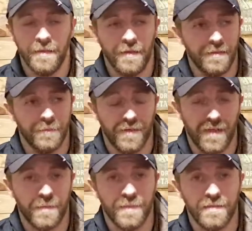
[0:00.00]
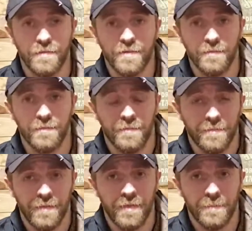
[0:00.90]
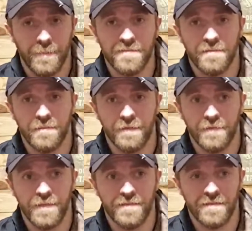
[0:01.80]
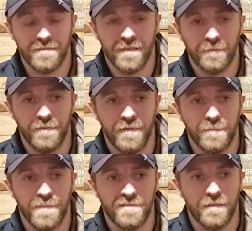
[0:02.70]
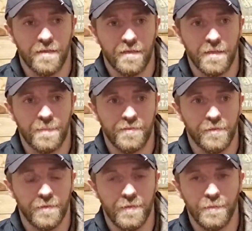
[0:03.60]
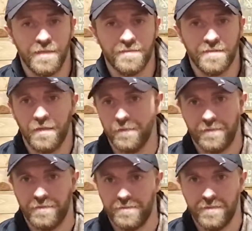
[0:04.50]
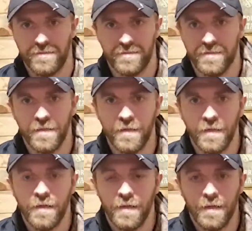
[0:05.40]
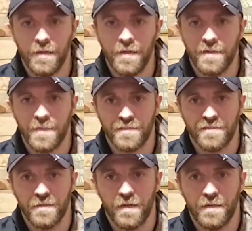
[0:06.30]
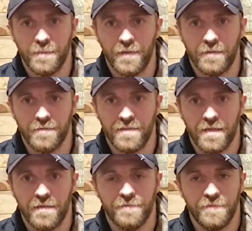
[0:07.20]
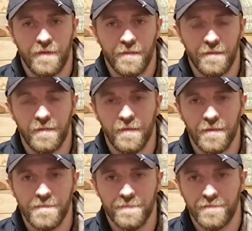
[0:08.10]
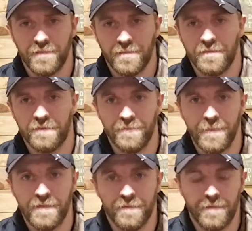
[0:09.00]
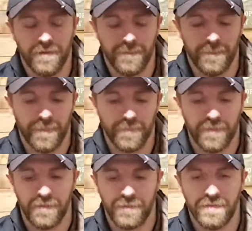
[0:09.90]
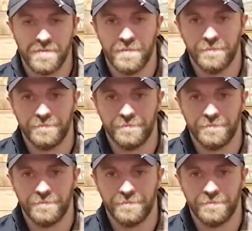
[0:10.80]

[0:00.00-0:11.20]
and then we've kind of been doing them basically every week since then. We did miss a couple, 2 or 3 weeks there just because I didn't have much to talk about. It was kind of the end of ice fishing and stuff for me for the year. But anyways,